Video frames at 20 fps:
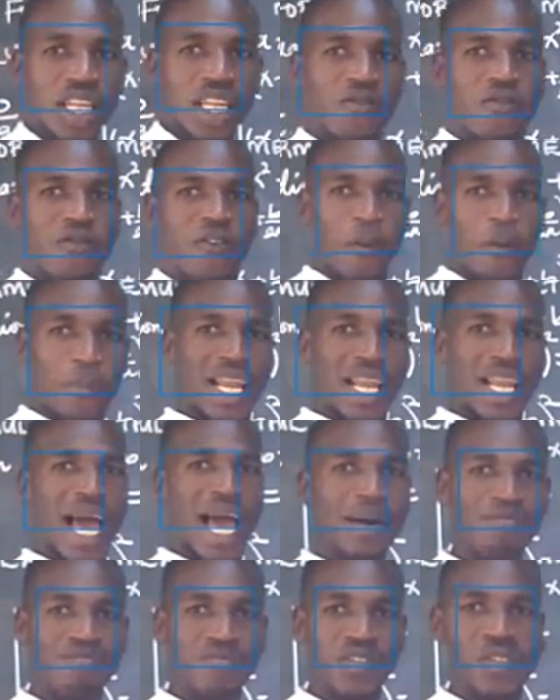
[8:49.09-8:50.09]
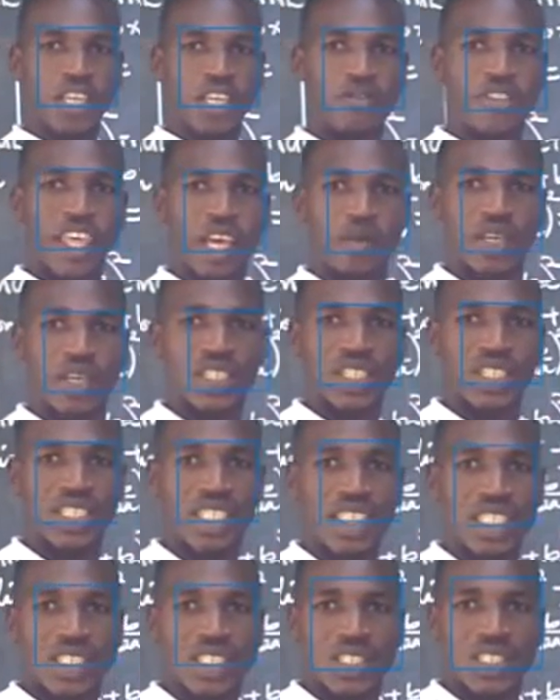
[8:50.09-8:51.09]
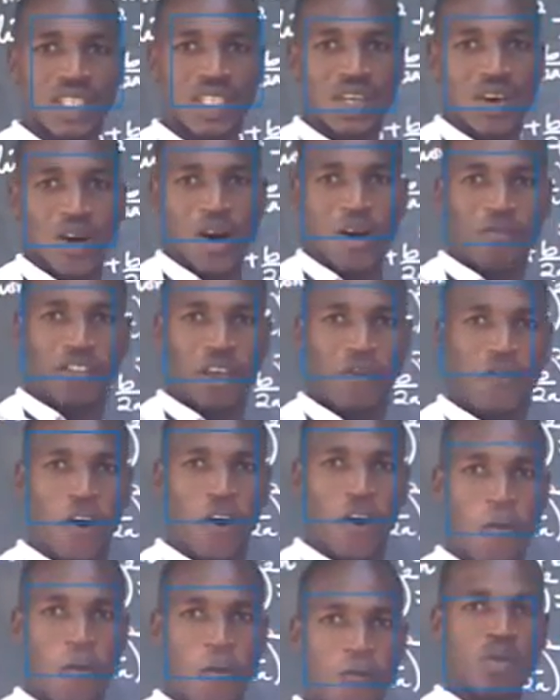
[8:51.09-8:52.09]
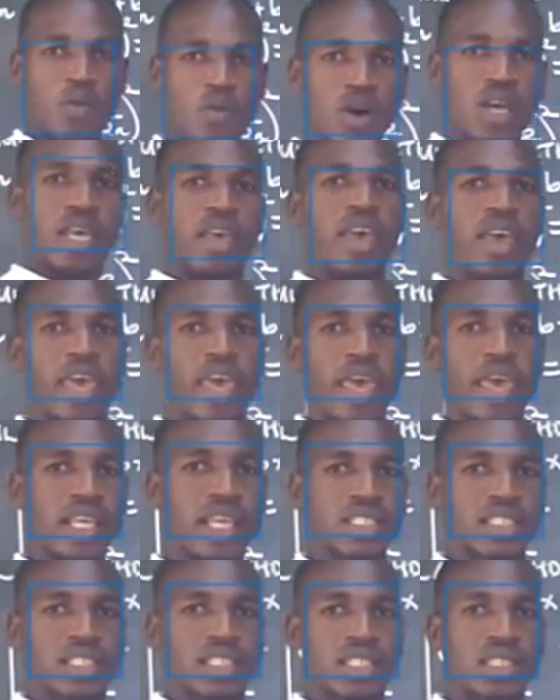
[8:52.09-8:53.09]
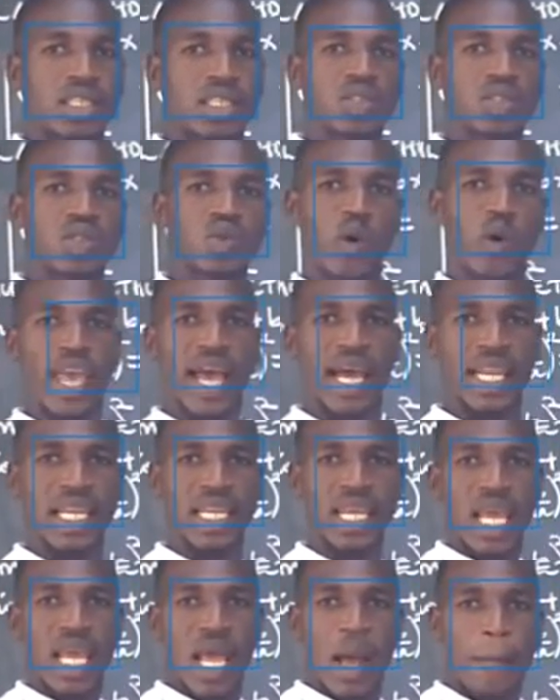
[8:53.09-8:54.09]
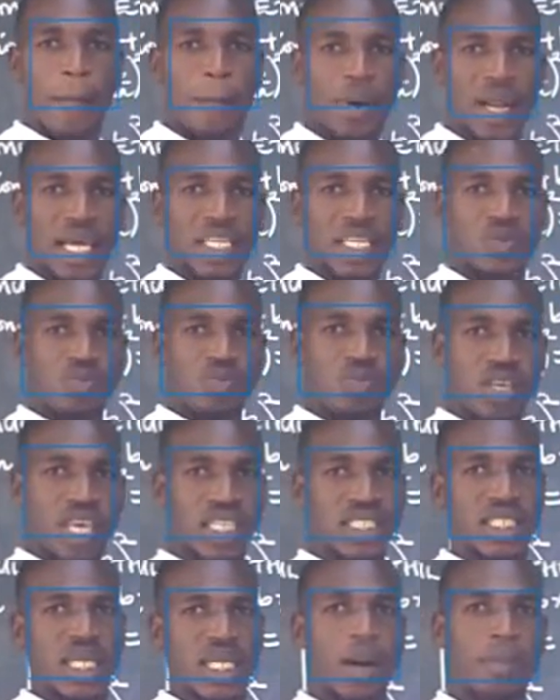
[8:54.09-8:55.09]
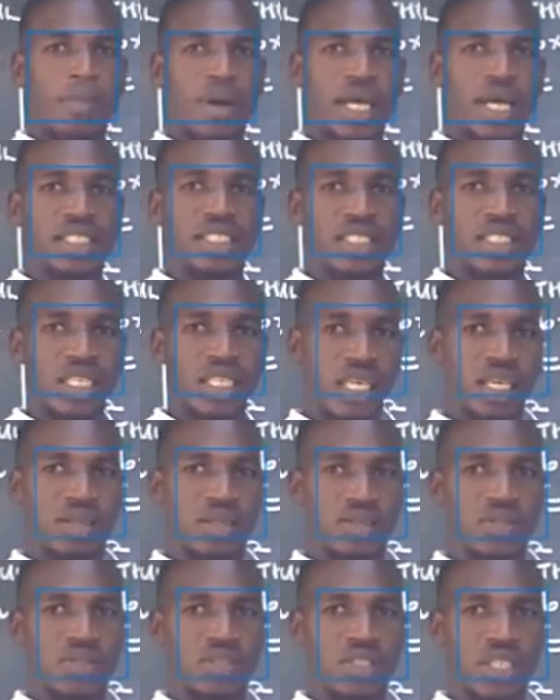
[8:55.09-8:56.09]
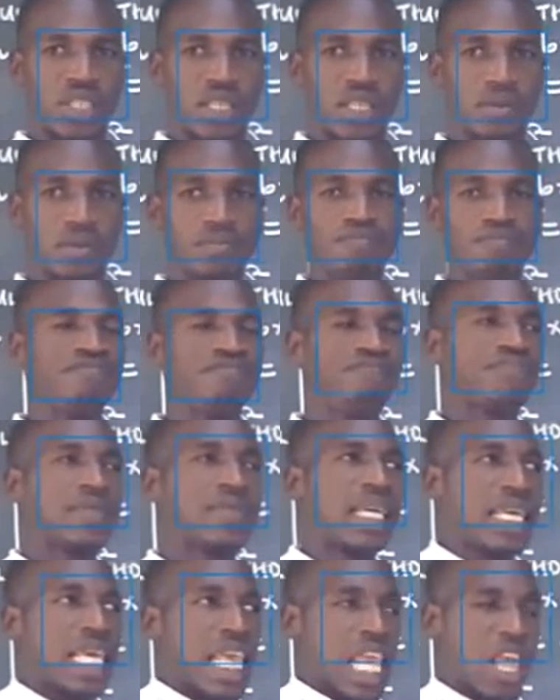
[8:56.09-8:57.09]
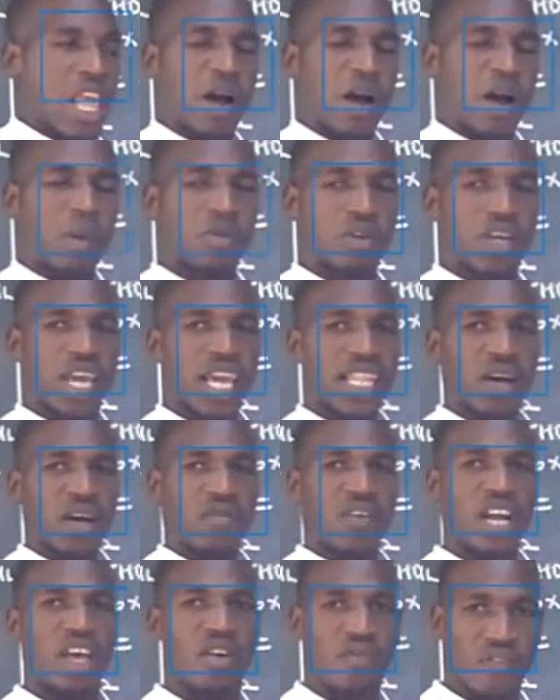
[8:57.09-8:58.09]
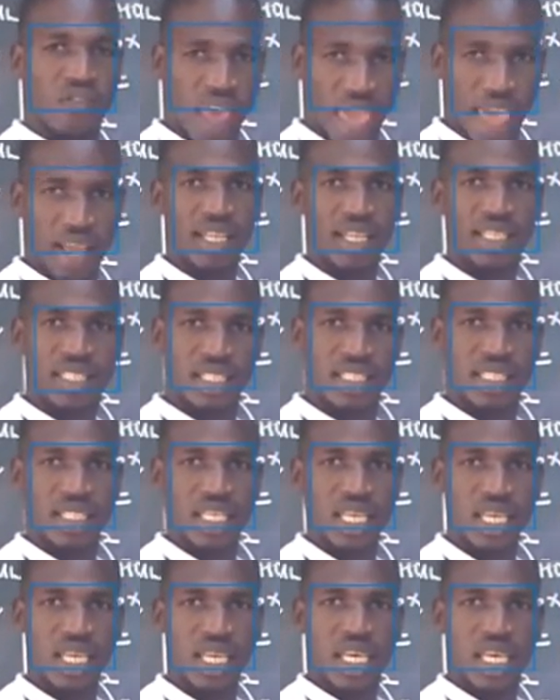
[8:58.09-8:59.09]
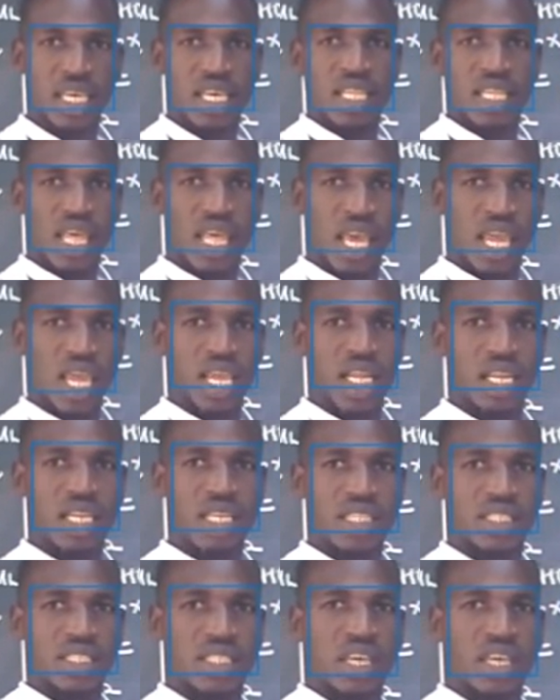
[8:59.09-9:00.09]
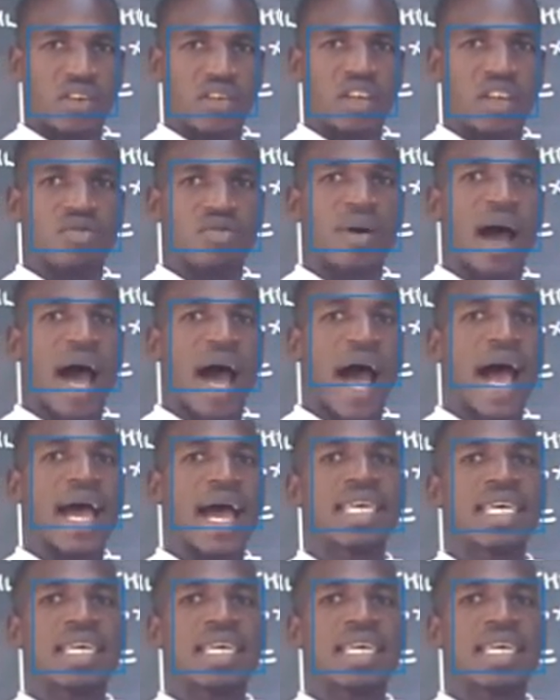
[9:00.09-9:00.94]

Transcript: formula, if the equation is of the form ax squared plus bx plus c equals to 0, if I'm to get the value of x, then it's given by